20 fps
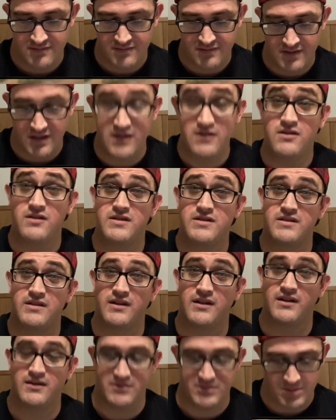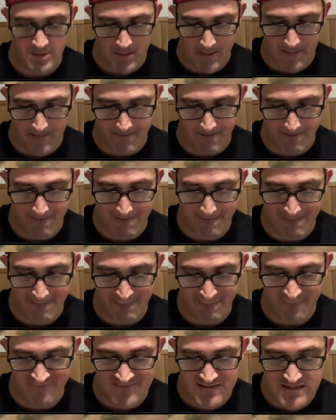Interesting.
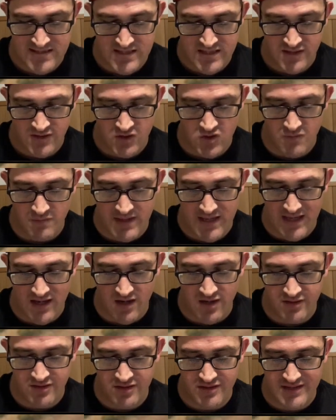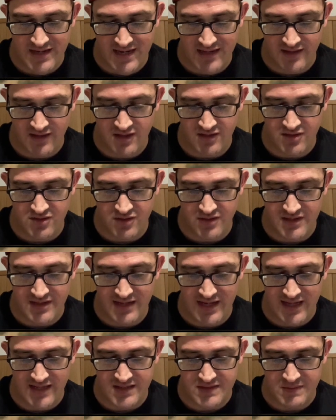You may underdeck a good
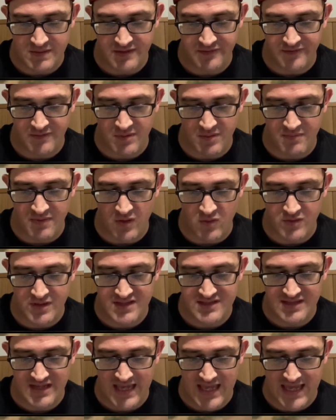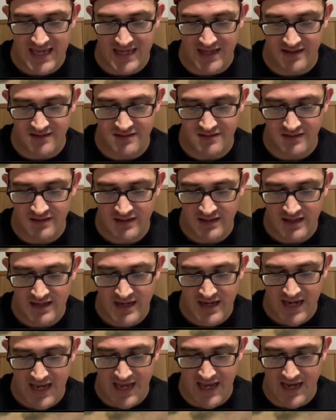enhancement from opponent's hand
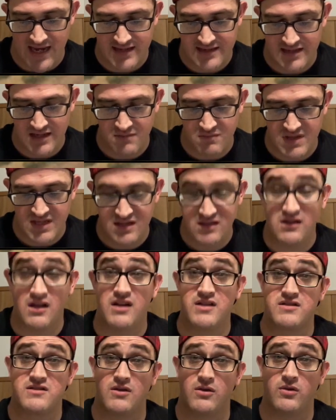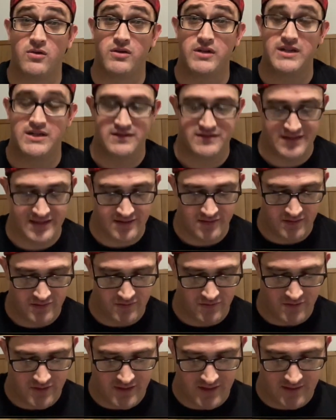and a Meek Lost Soul in
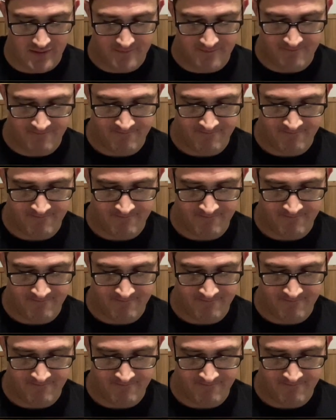territory.